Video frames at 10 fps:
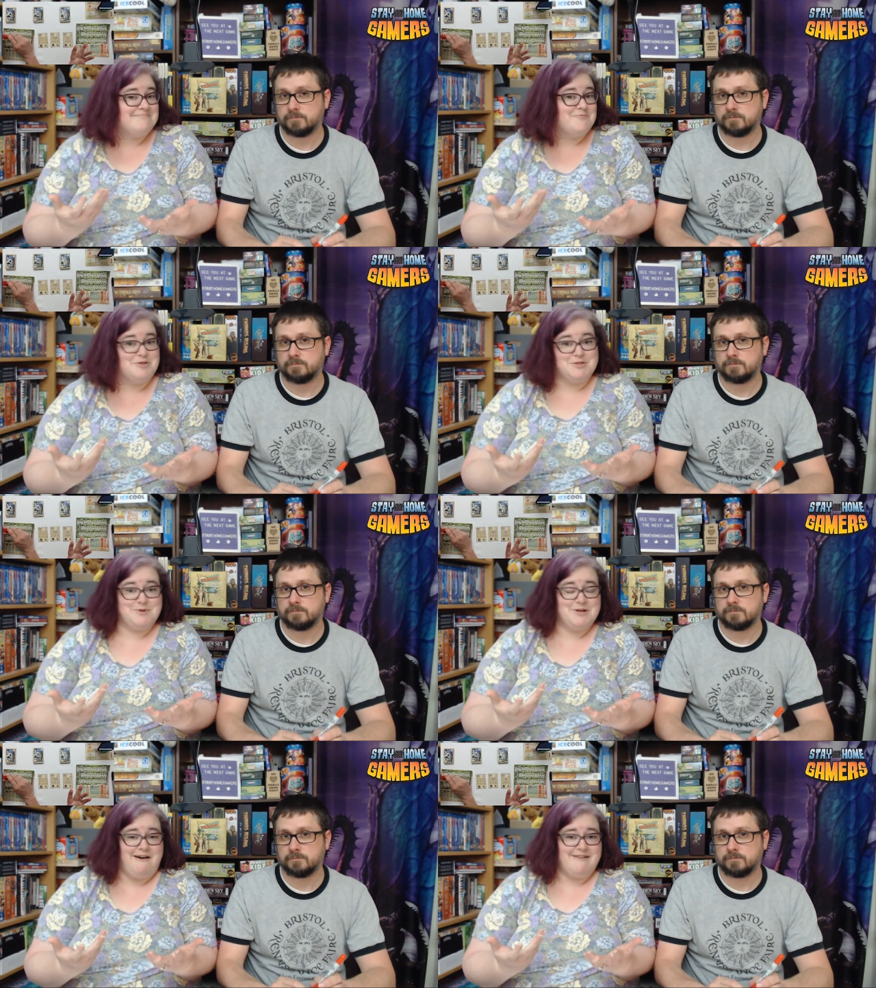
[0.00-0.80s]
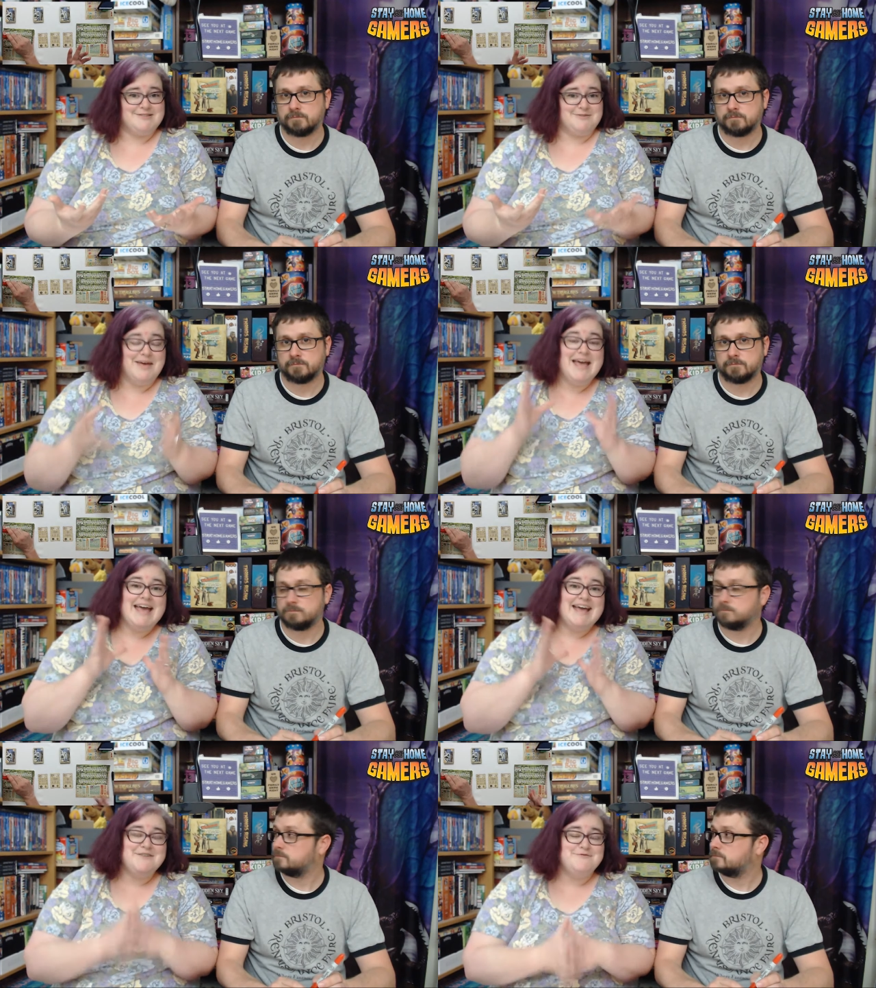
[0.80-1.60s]
Speaker 1: Which is pretty awesome.
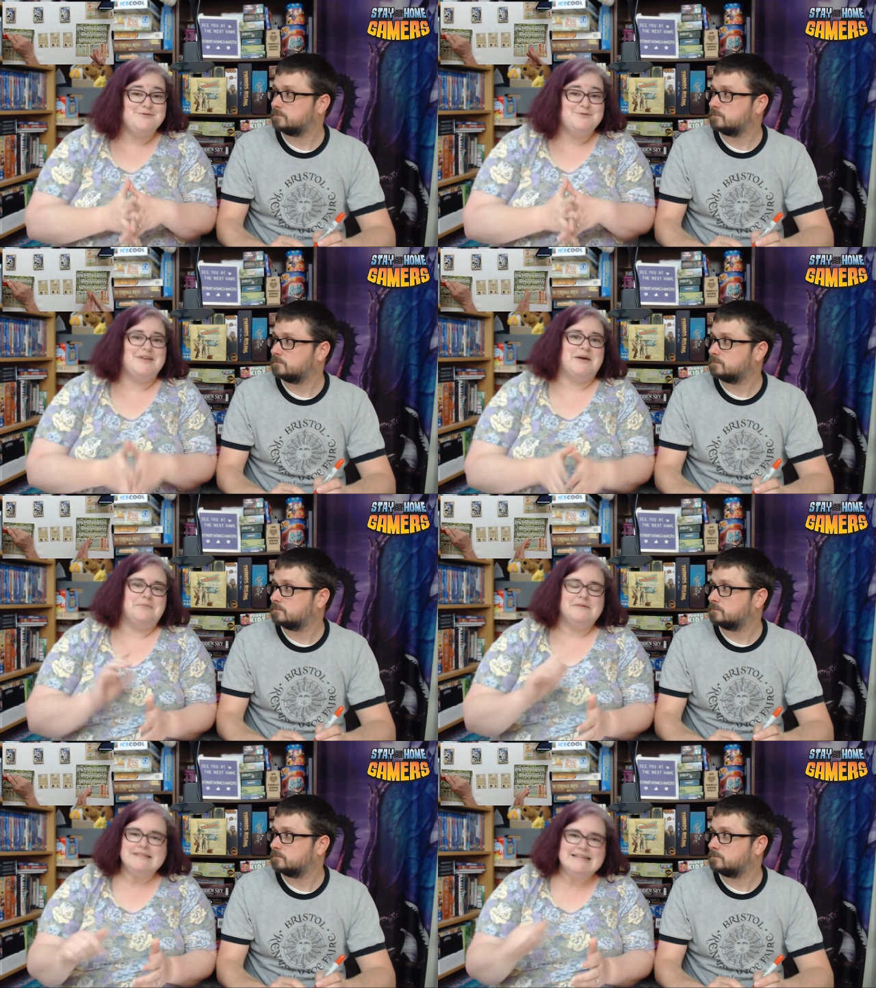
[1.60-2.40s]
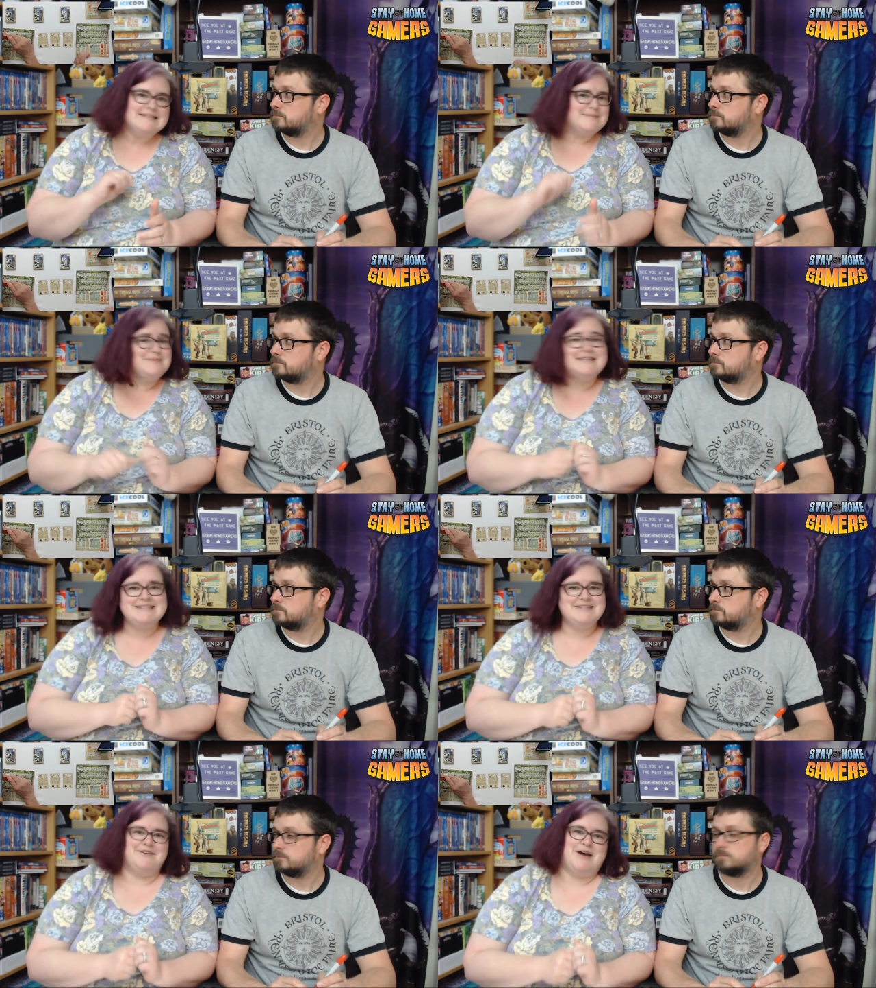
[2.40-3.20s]
And if you do that, please,
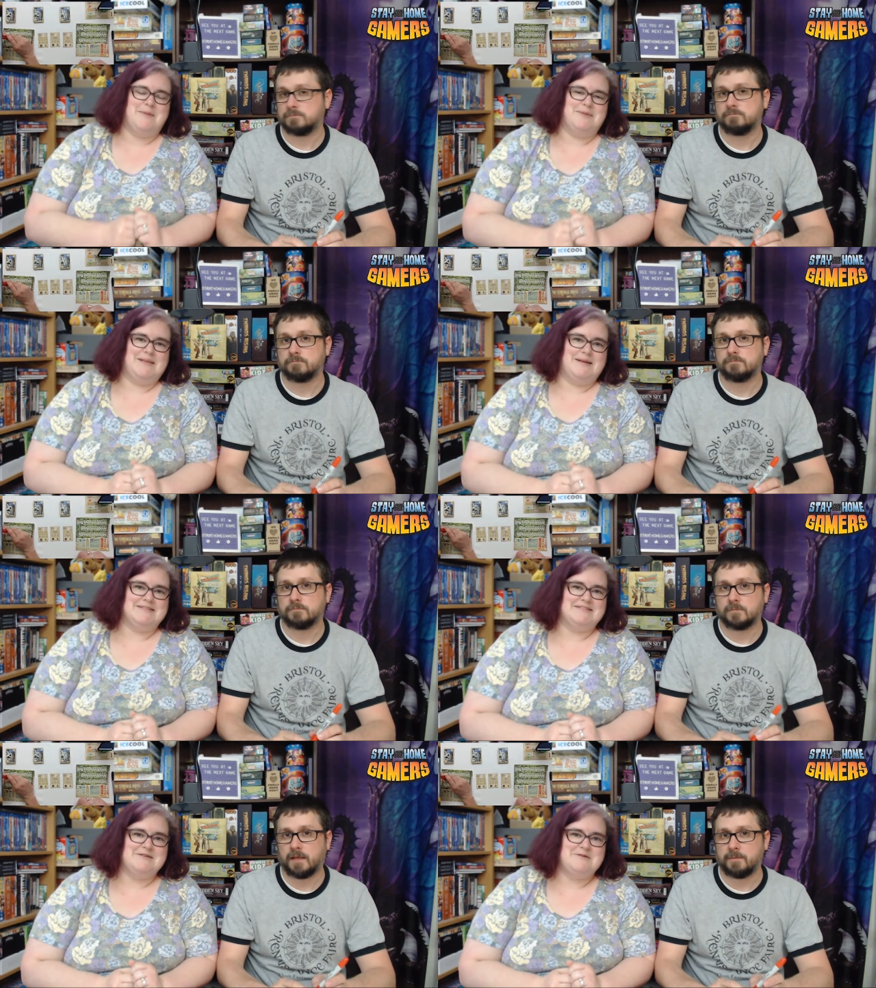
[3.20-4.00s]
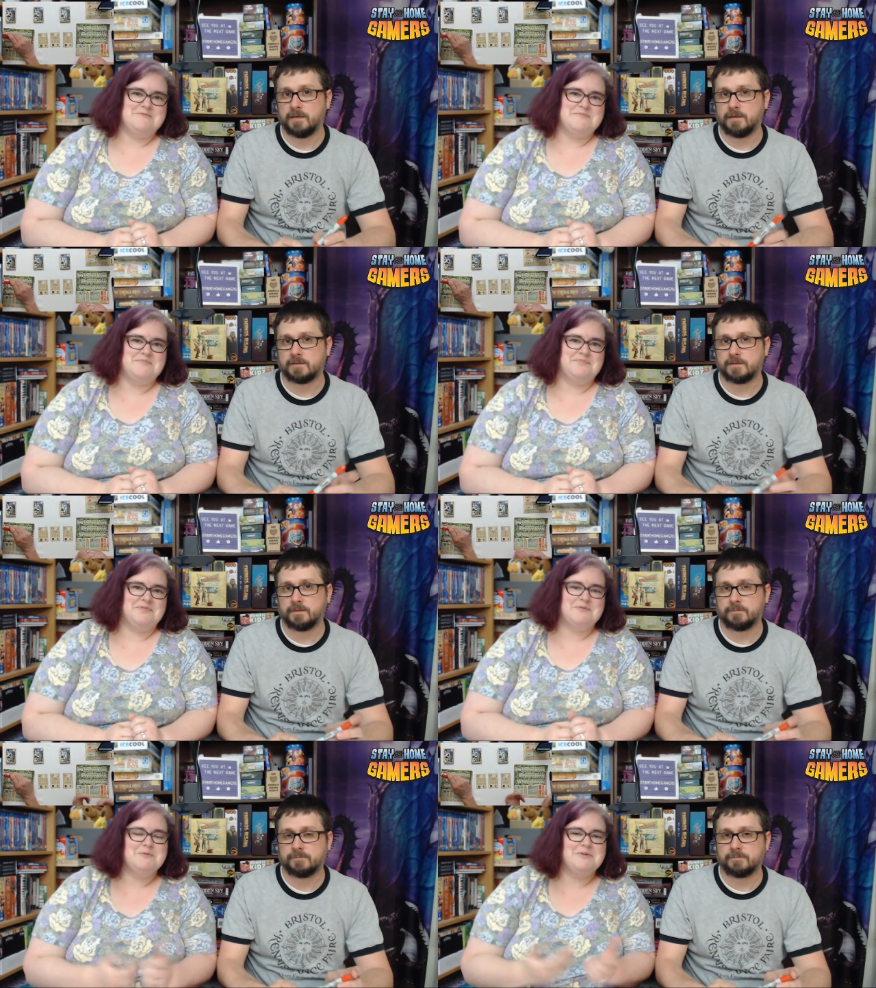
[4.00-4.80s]
please leave a comment. let us know. Yeah, we need to
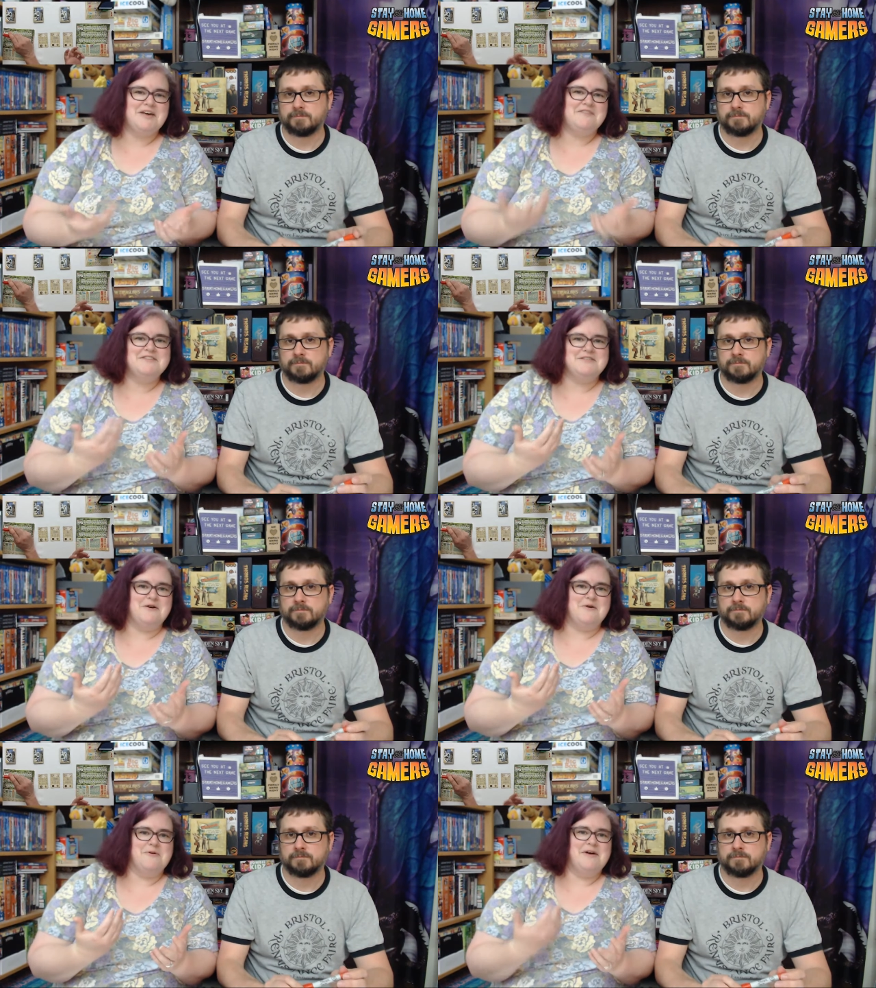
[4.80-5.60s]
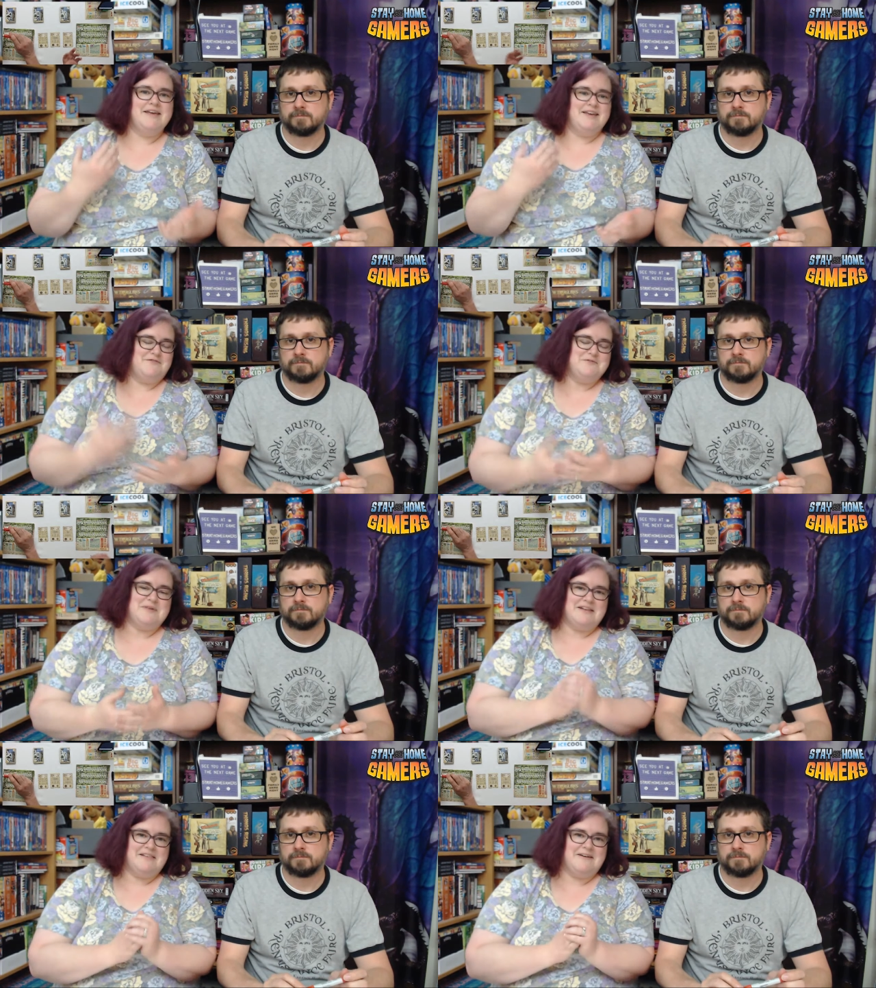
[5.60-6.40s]
see. We would love to know if you
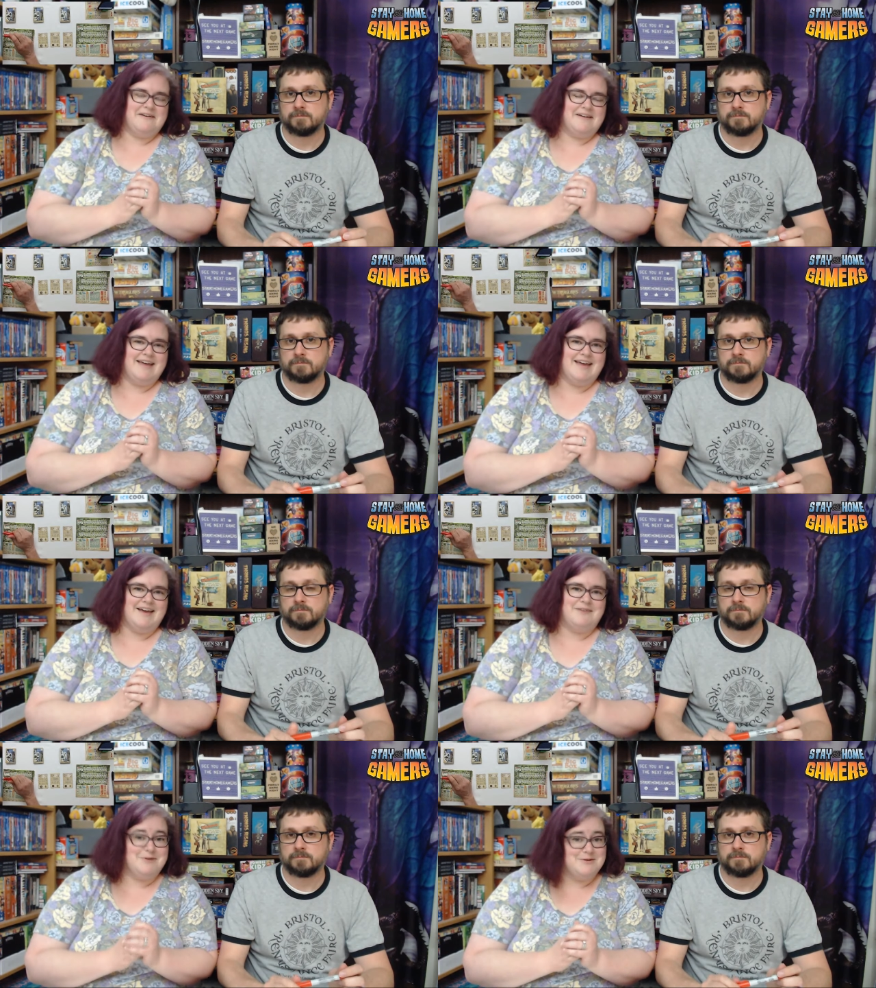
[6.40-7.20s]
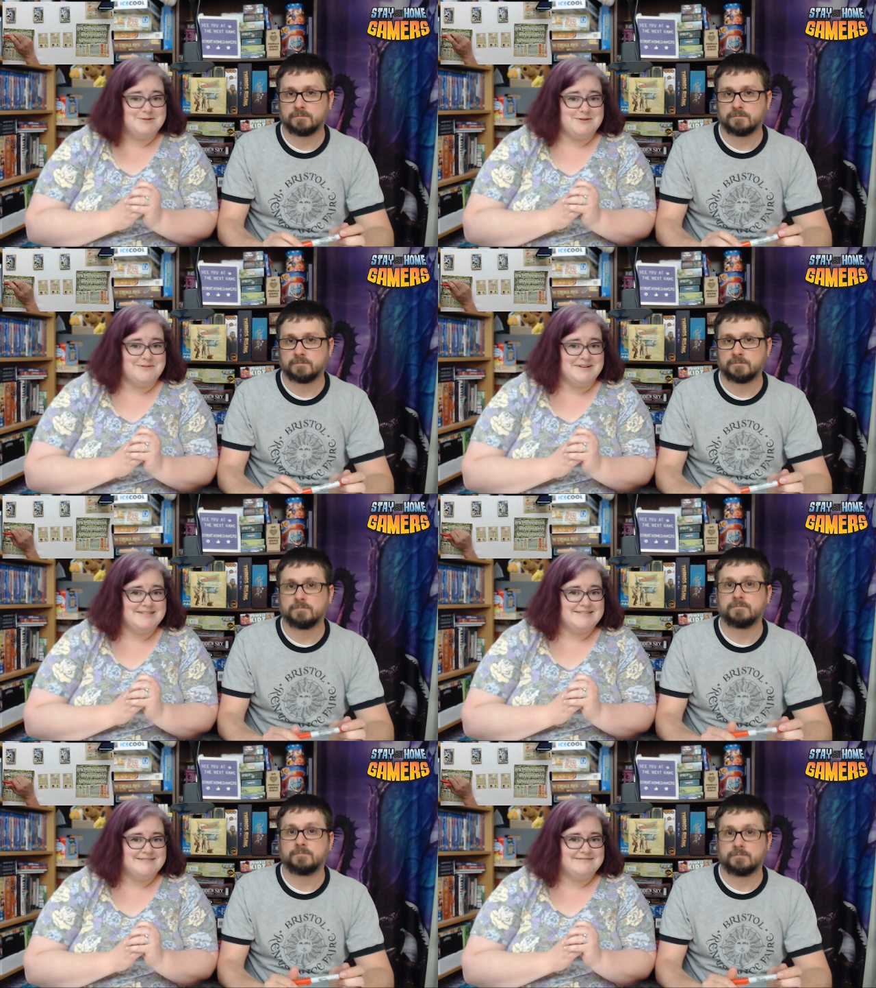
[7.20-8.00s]
played along and what your score
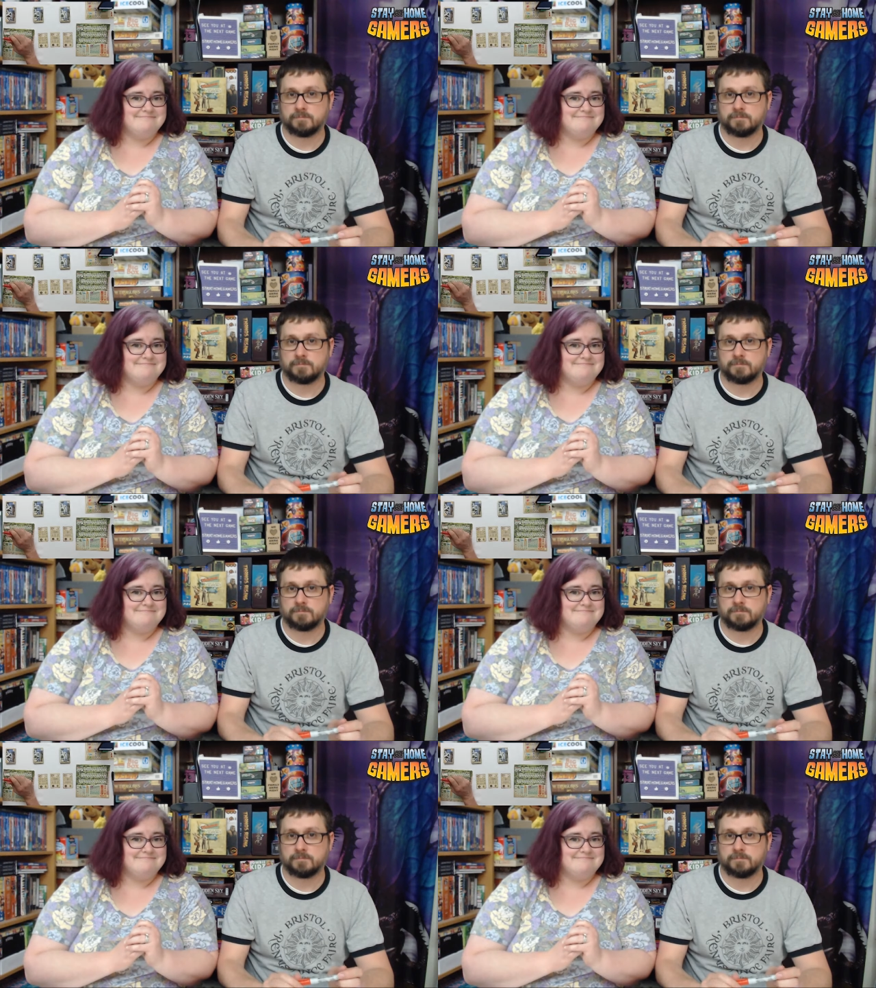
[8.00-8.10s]
was.